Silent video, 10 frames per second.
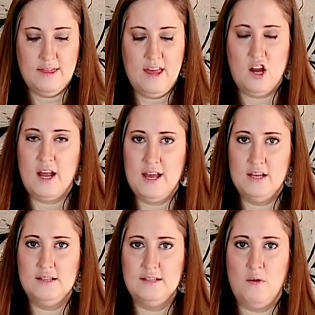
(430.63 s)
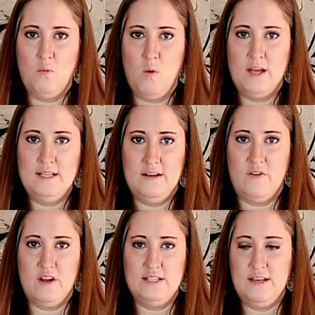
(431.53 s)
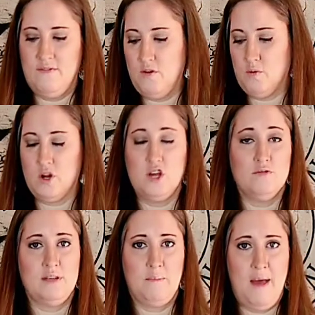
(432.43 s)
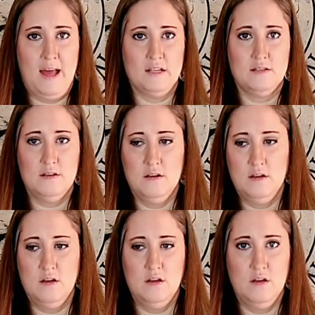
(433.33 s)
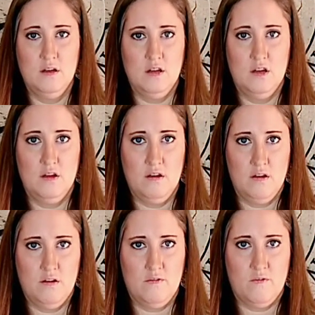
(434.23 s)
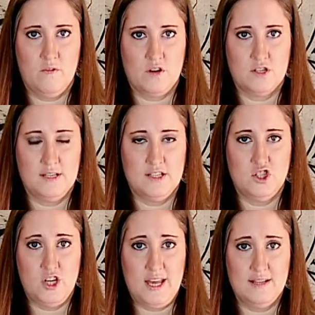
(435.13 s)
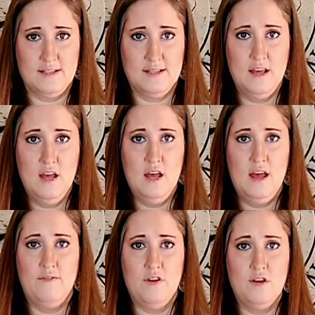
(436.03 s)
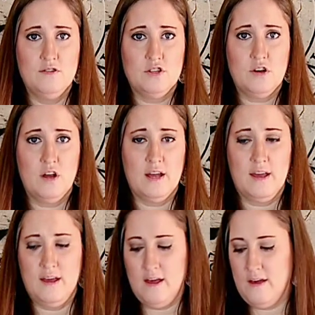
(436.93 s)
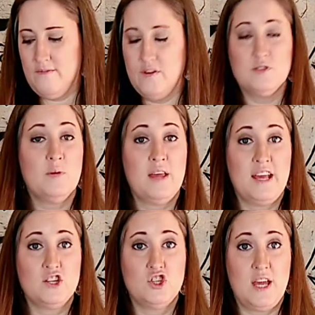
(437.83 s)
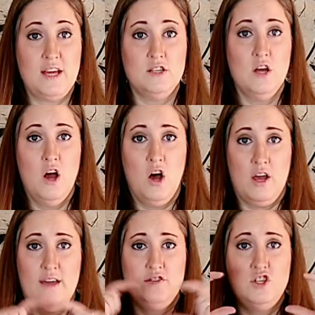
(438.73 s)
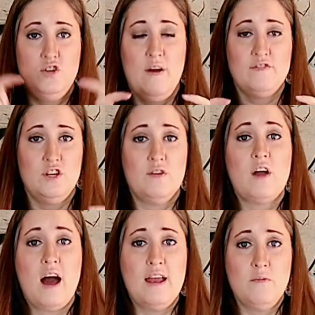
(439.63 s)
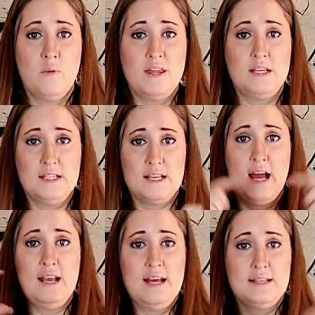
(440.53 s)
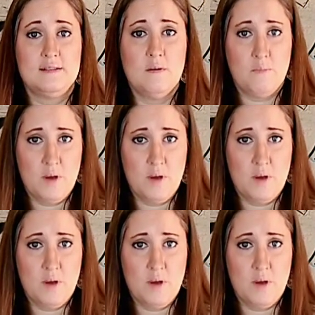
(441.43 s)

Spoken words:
there is one difference if you were using pens versus sheets. If you use a Cricut Infusible ink sheet, all you have to do after you cut and weave the design is